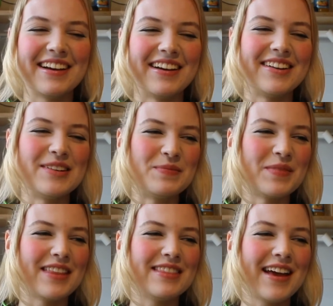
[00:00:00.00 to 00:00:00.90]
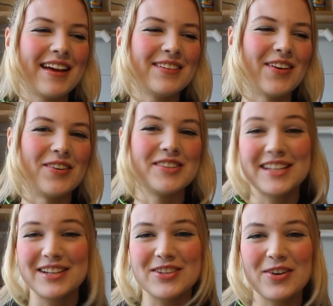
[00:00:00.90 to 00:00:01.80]
And then on
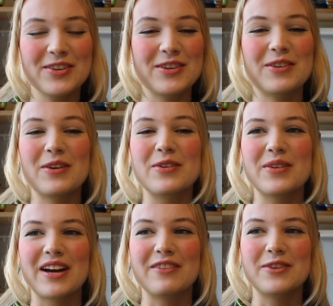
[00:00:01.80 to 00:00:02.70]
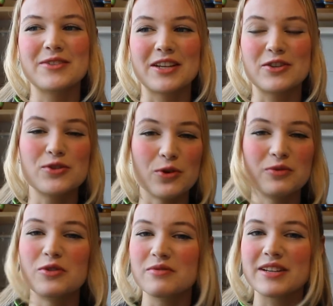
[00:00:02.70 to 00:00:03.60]
TikTok, you have those like short
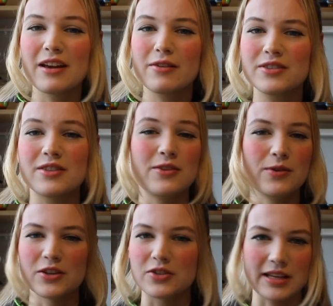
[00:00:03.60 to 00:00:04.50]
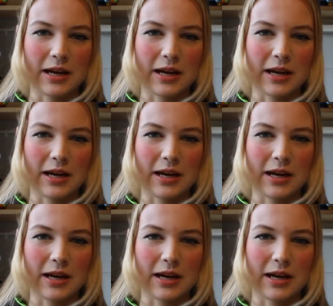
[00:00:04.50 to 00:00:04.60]
form videos that you can just